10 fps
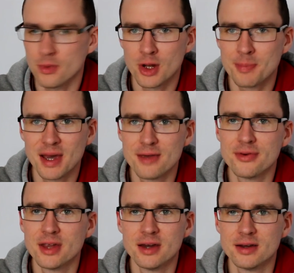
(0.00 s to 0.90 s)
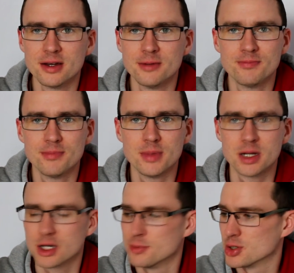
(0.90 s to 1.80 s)
I'd pay for that in
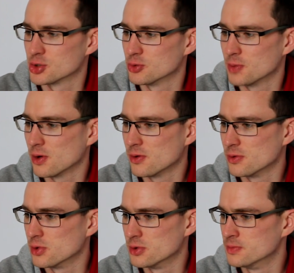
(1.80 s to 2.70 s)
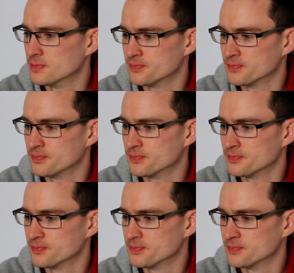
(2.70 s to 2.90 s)
a commercial bottle, or